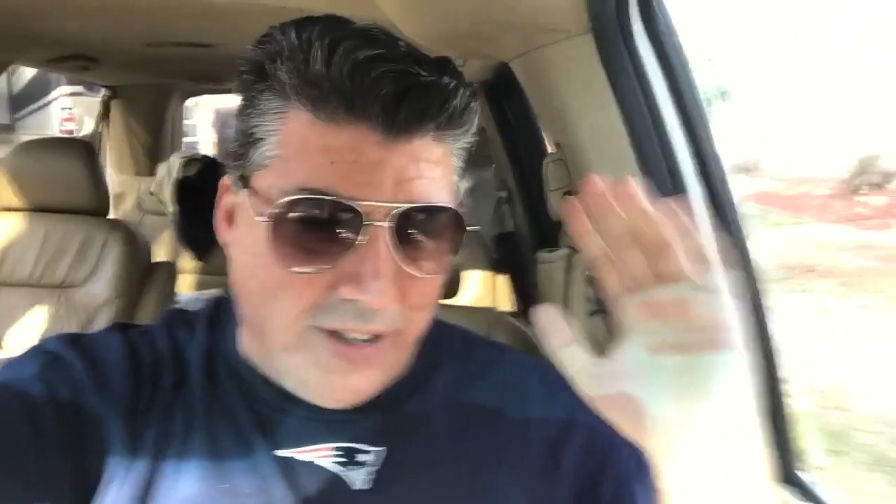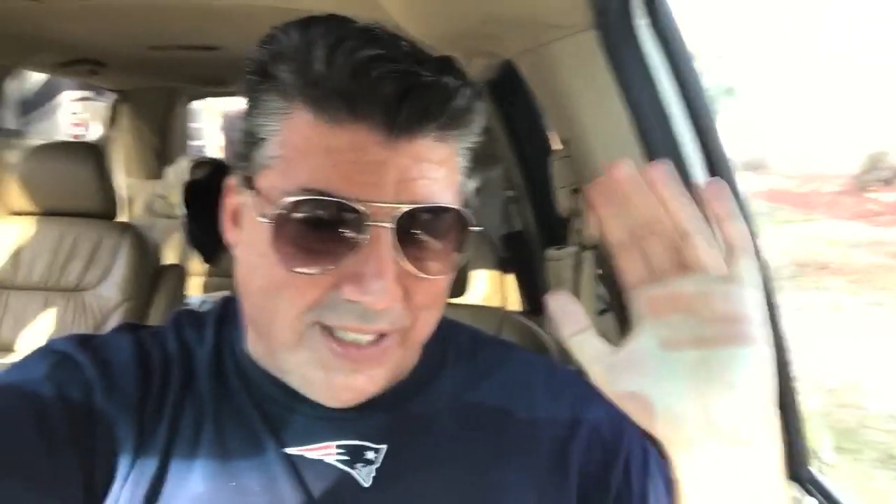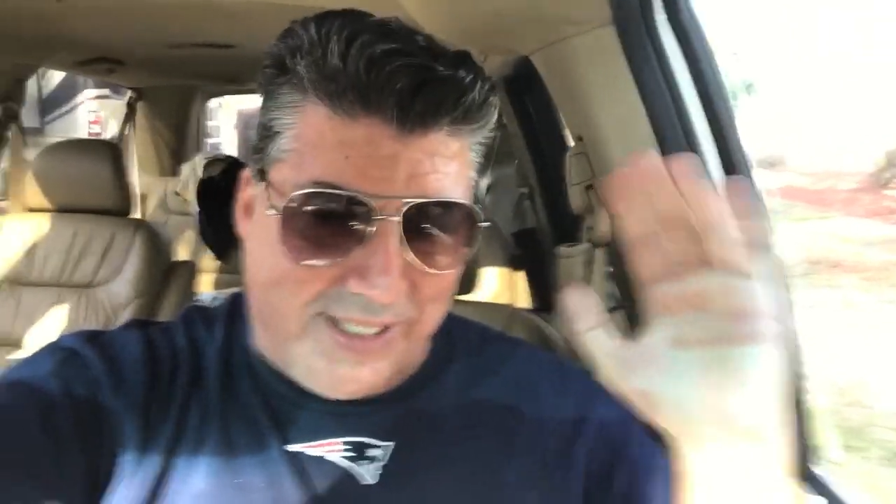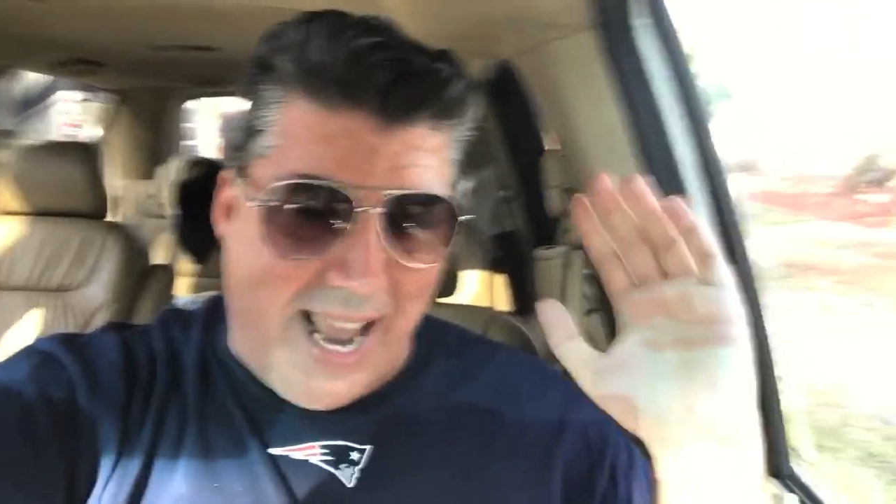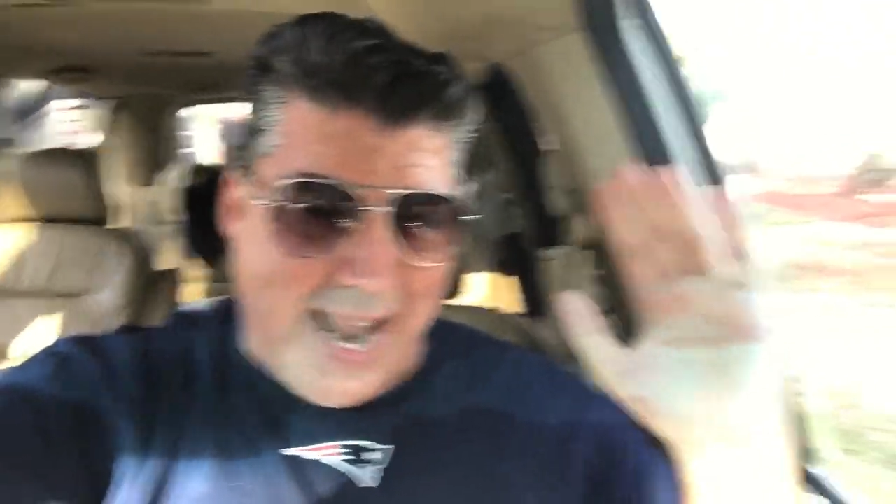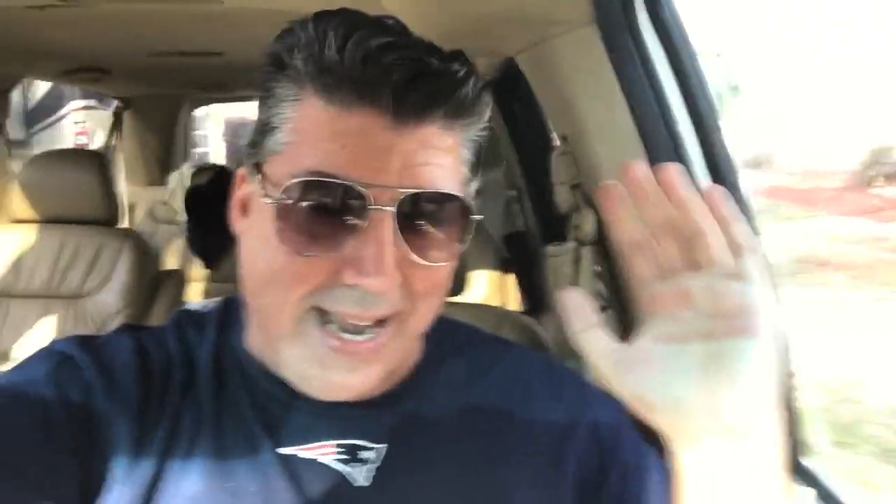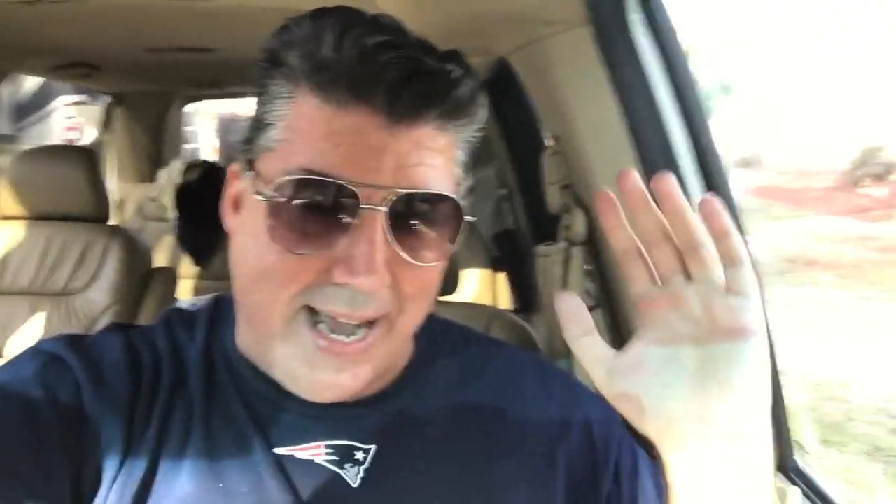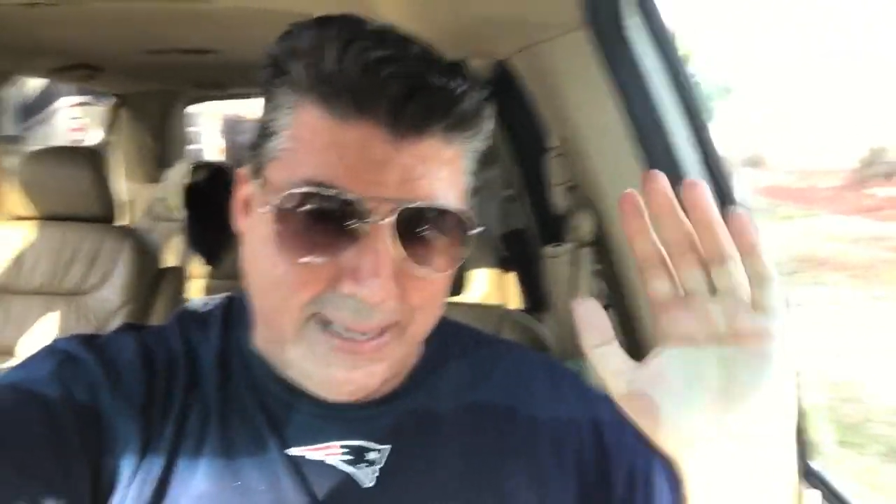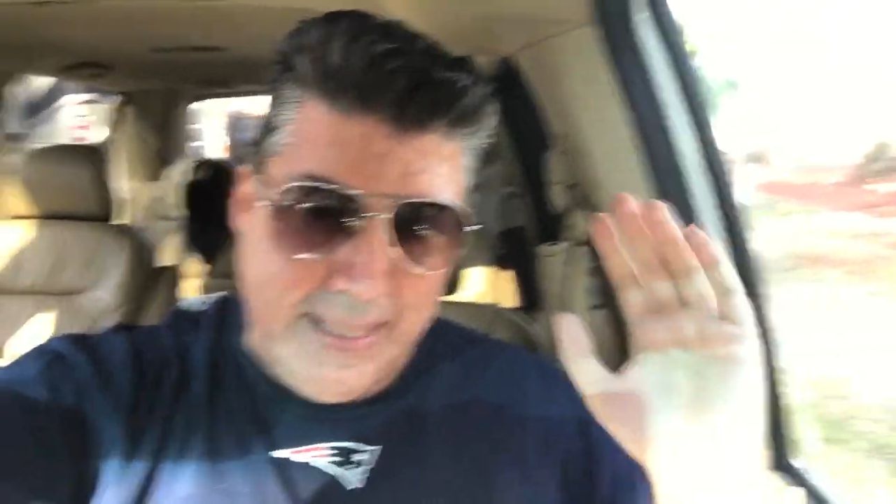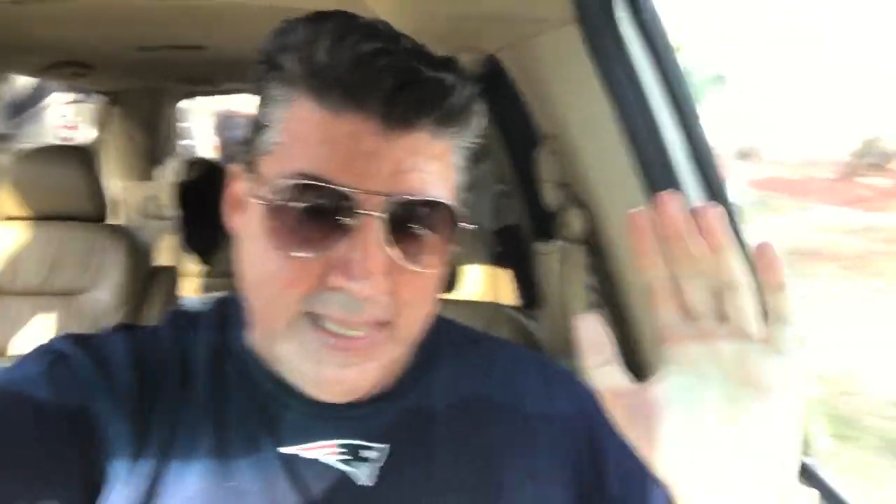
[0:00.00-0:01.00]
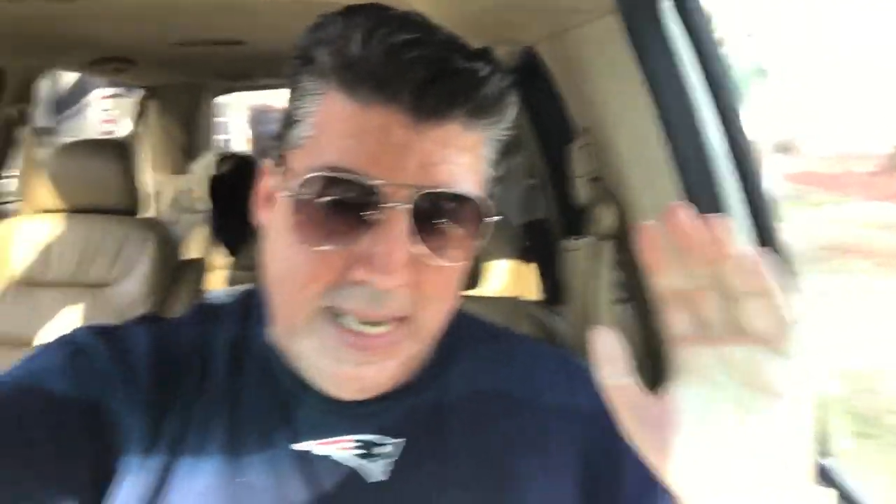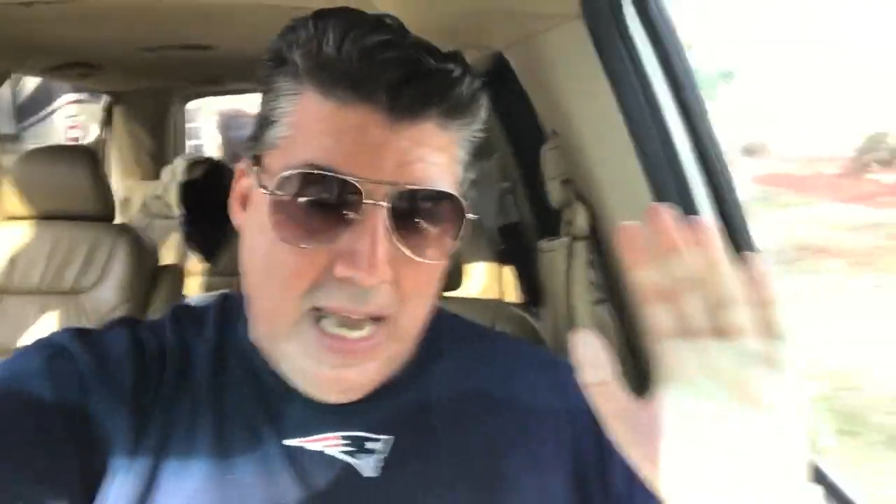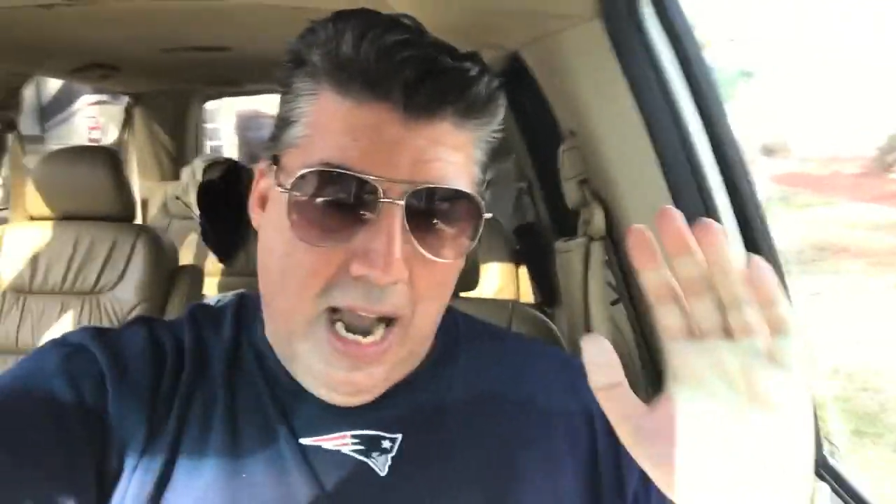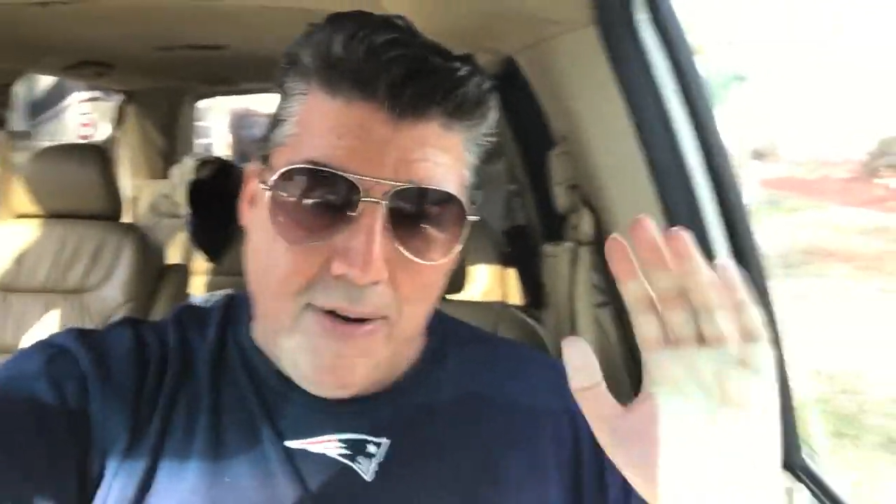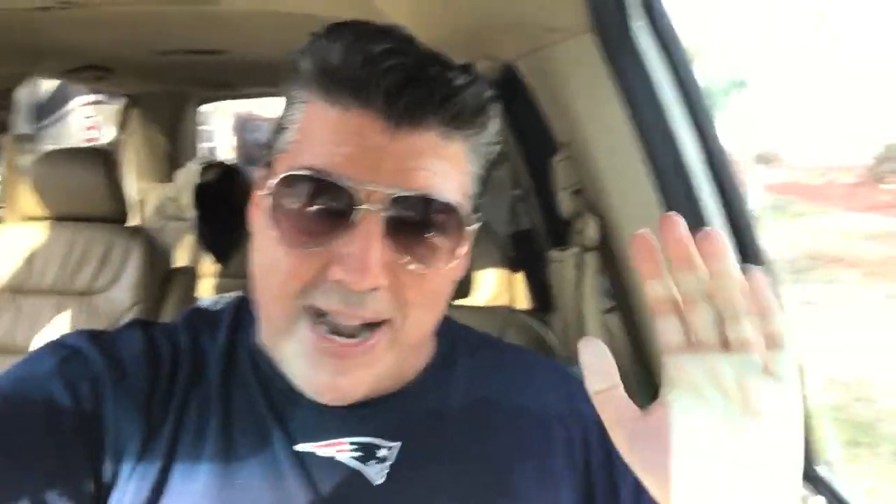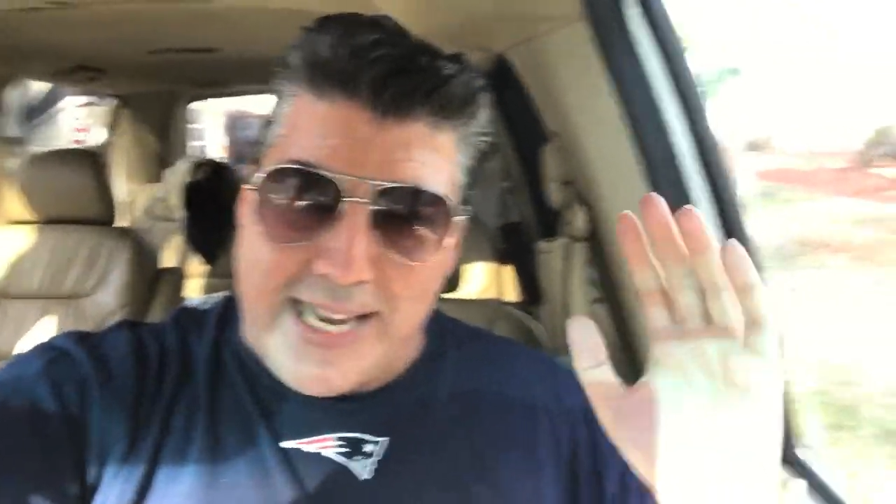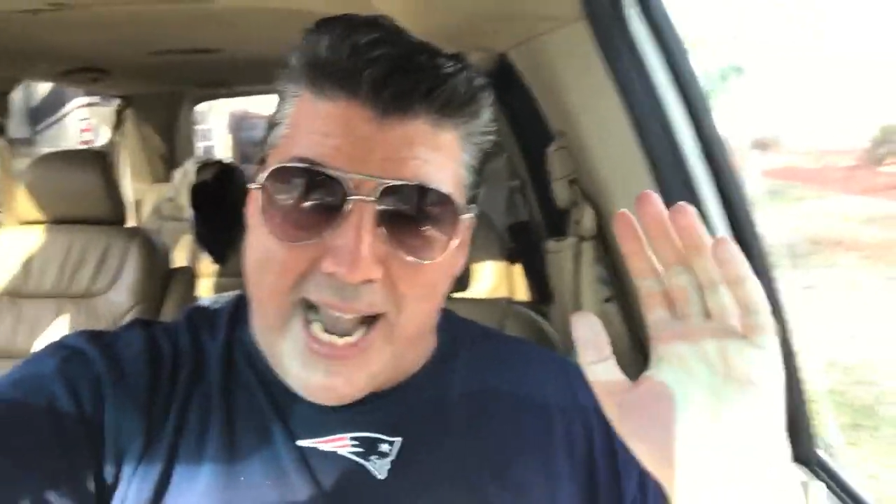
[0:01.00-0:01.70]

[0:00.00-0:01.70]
all this anger. All right,